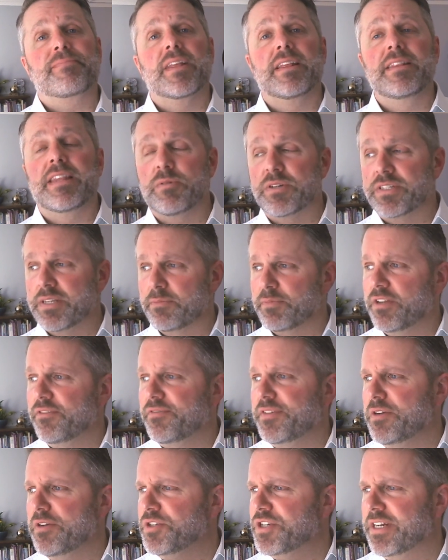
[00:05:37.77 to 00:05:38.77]
There was some
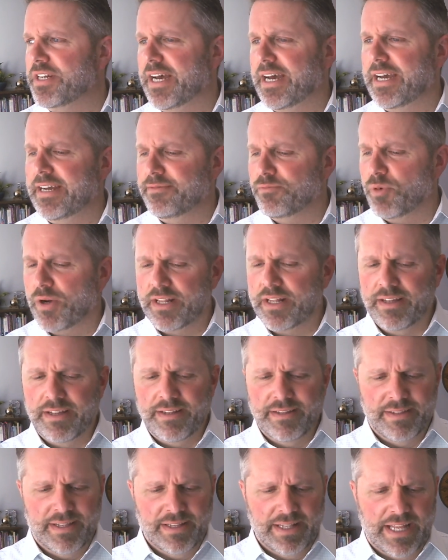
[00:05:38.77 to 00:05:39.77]
confusion in one of
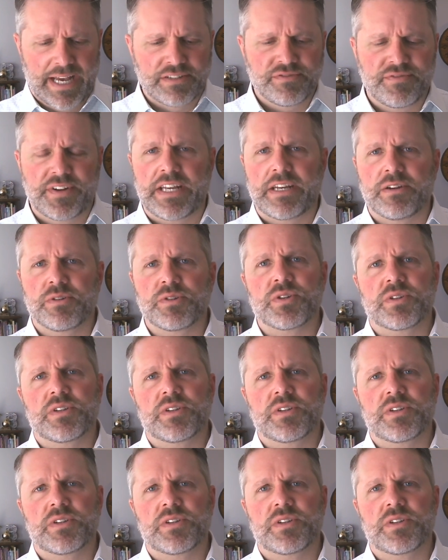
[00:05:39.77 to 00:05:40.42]
the last videos,